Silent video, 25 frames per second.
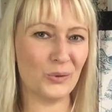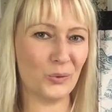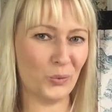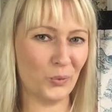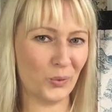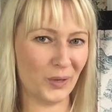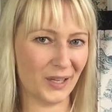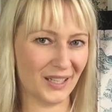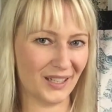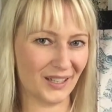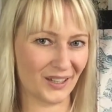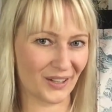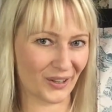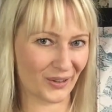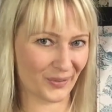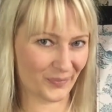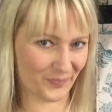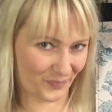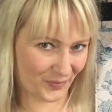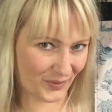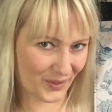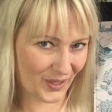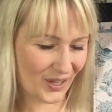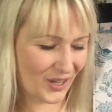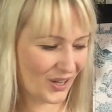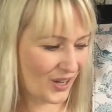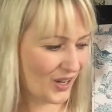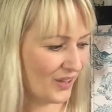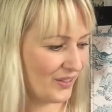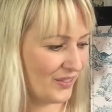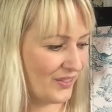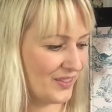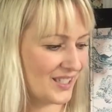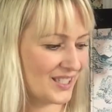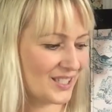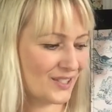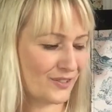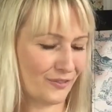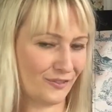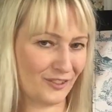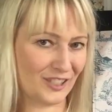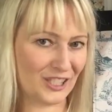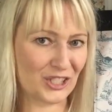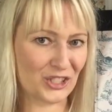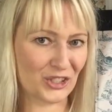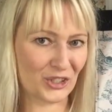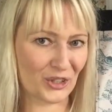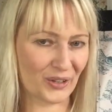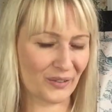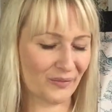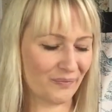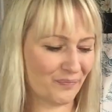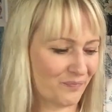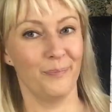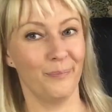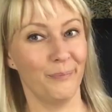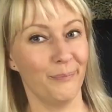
winner on this feature.